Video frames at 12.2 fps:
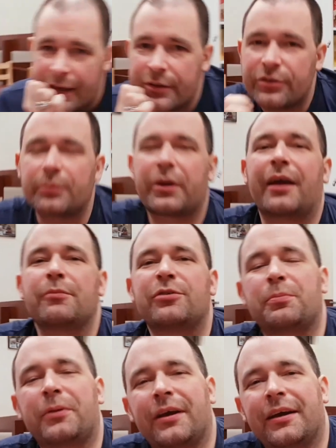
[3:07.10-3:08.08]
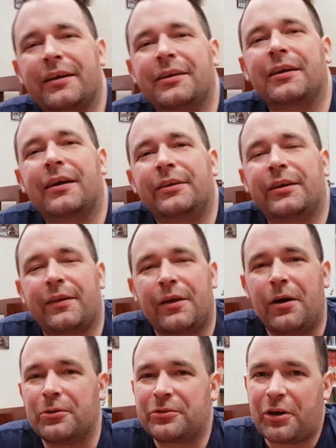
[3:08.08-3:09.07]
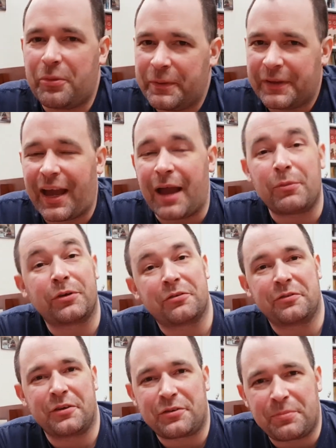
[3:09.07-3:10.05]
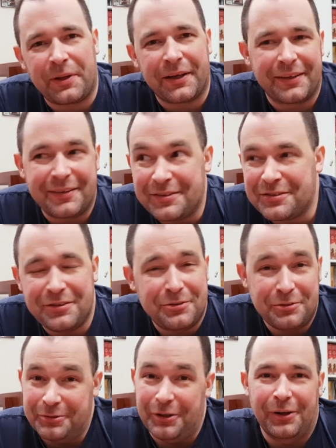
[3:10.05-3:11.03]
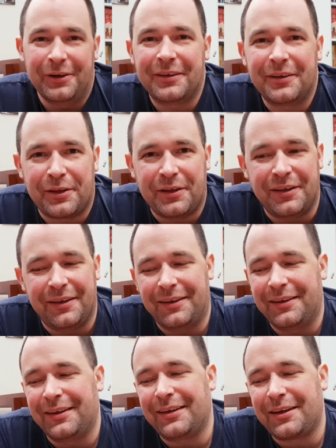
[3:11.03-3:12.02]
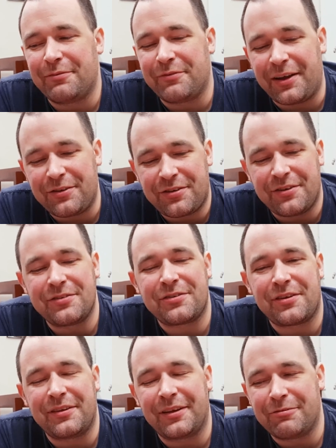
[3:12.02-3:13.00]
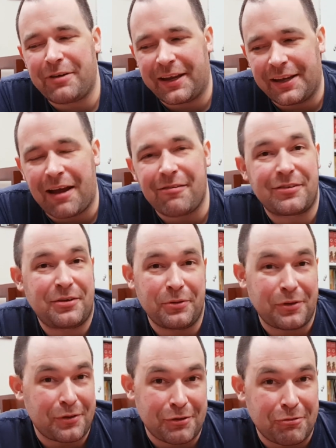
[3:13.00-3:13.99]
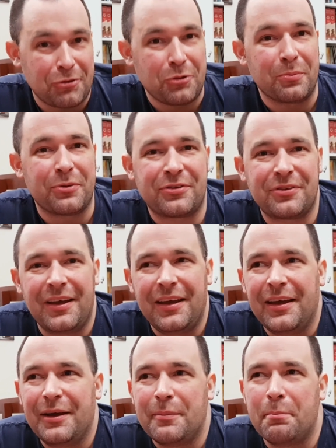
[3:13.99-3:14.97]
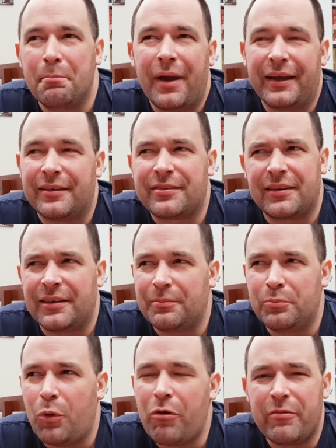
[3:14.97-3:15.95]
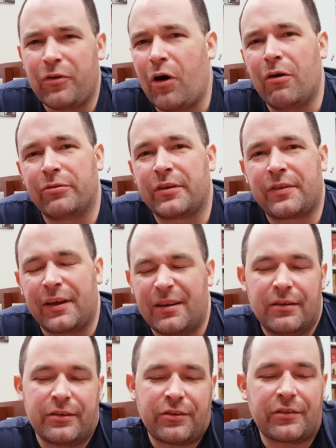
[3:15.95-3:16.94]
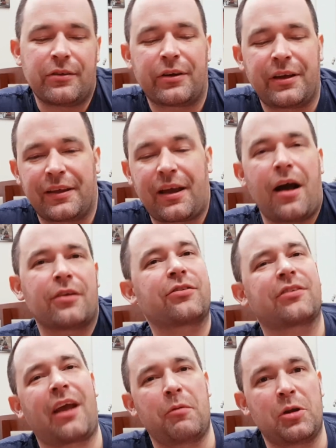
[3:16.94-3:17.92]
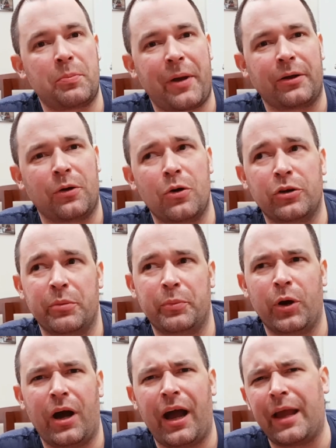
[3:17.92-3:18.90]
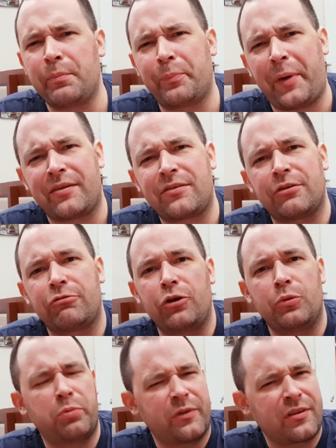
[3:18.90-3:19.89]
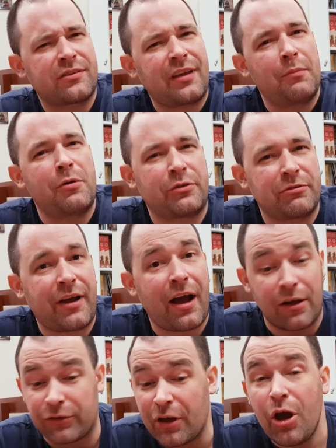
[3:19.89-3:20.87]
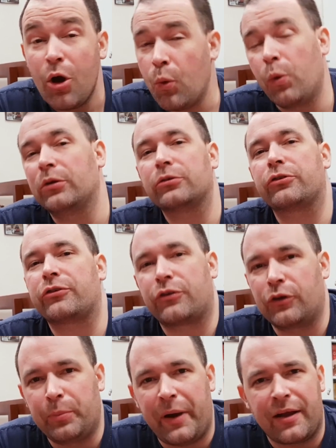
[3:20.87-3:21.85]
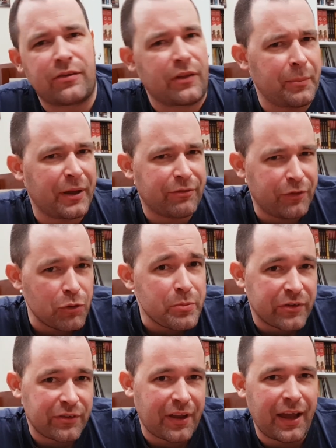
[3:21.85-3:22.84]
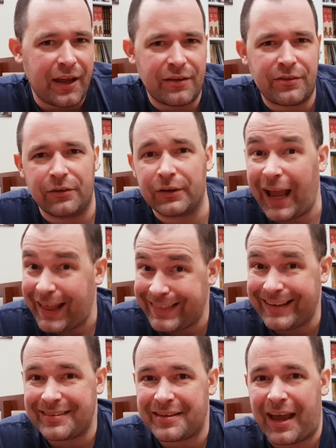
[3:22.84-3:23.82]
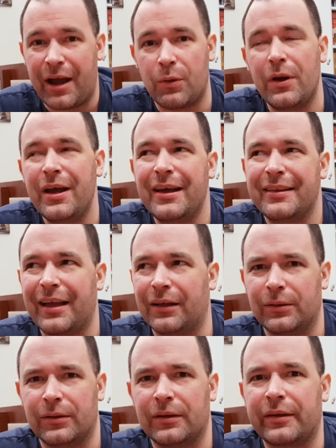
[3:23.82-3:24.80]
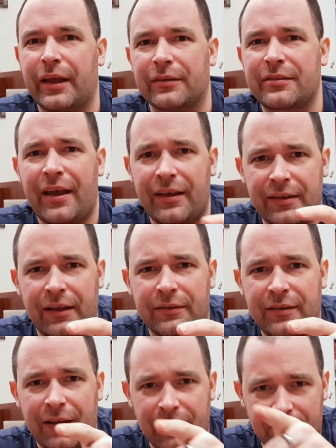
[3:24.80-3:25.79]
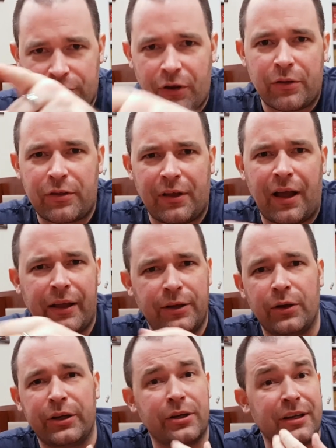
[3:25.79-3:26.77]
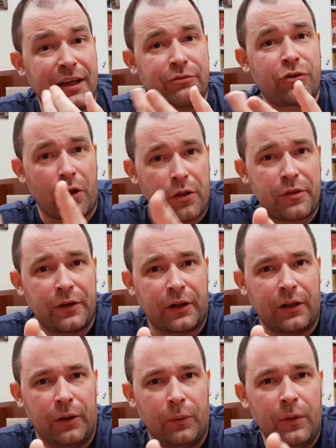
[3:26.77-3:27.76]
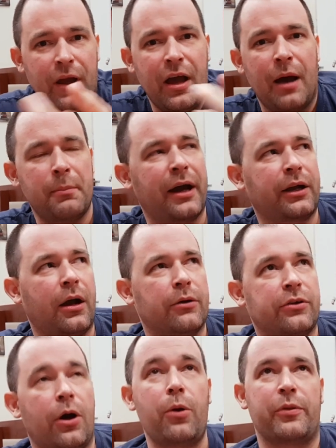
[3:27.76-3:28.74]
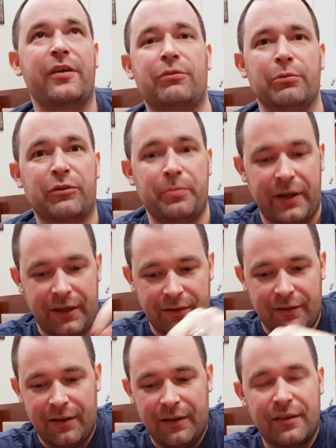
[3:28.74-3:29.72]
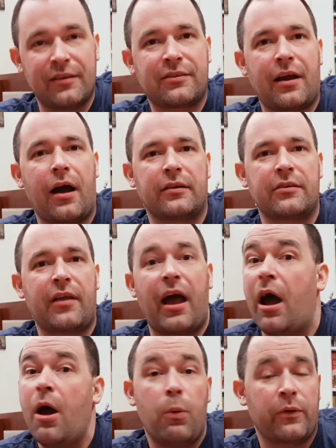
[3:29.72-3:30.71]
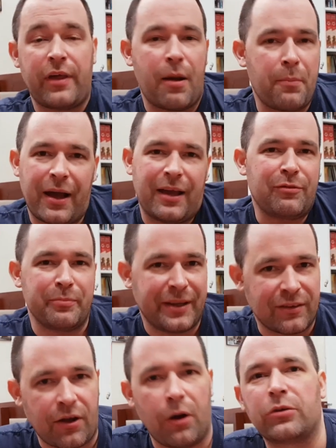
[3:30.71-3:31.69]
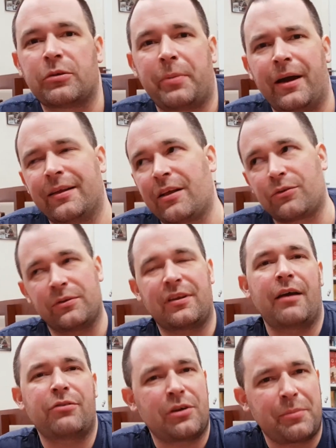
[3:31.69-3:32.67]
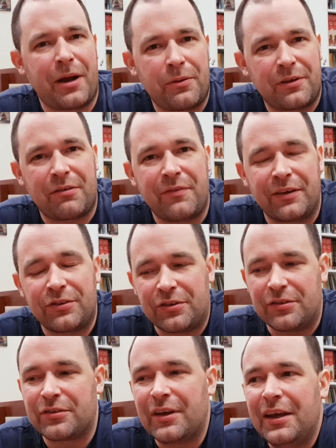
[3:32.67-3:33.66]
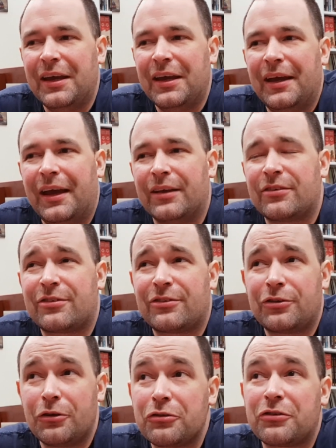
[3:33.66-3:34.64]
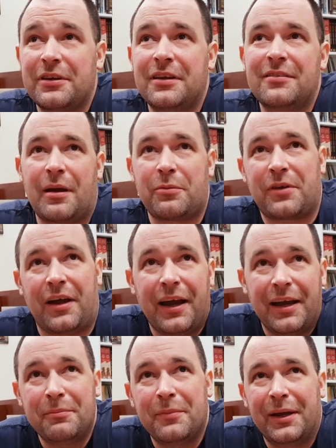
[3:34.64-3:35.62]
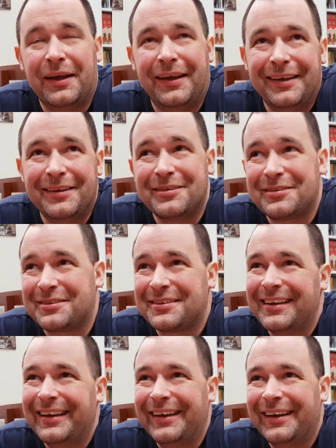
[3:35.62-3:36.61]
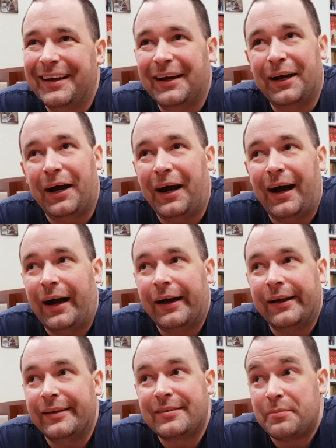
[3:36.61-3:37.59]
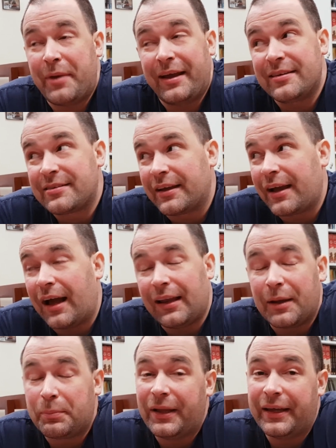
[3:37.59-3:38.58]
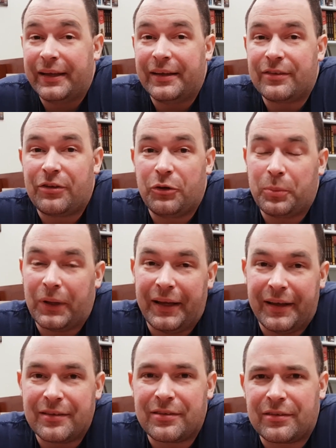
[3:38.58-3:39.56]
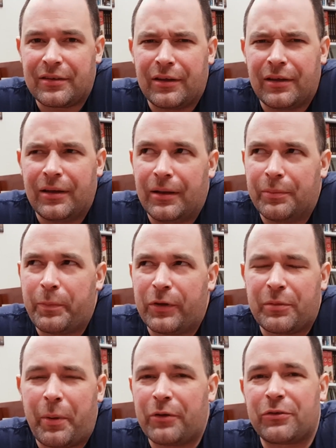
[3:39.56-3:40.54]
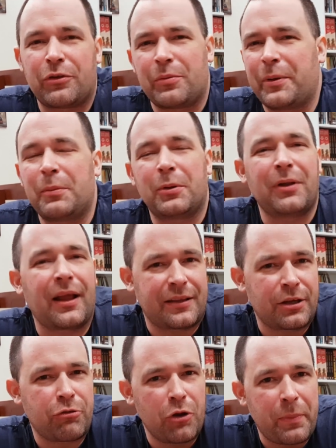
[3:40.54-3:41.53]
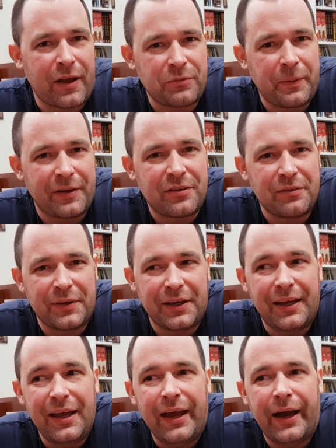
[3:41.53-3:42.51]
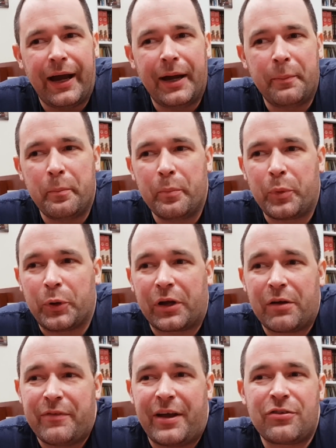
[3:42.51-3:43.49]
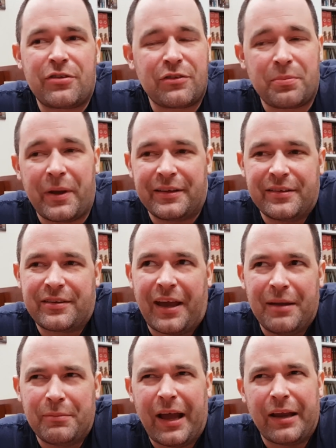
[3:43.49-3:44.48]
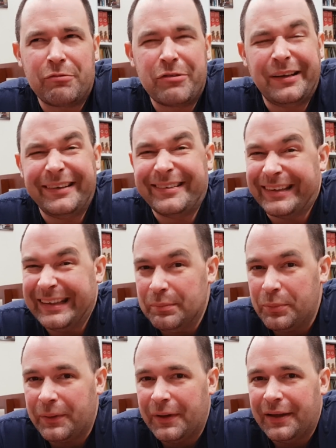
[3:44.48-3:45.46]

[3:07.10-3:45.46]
Some games you play and you get the whole scope of the game on your first play. This you do not. The conventions and the regularity with other groups makes it more involved. You think, oh, it's just lucky the cards just came in a bad order, but a better group with the same order of cards will just do better. They'll make fewer mistakes, they'll get things out, they'll tell Jonathan, you can give Jonathan a clue, and Matt goes, oh, this must mean this card is that, without Matt even being told about it. That's what Dave's on about the conventions. It's such an in-depth game. It is. Oh yeah. It's amazing. I like playing it 2 players as opposed to other people who like the group aspect of it. But conventions make this game kind of really deep.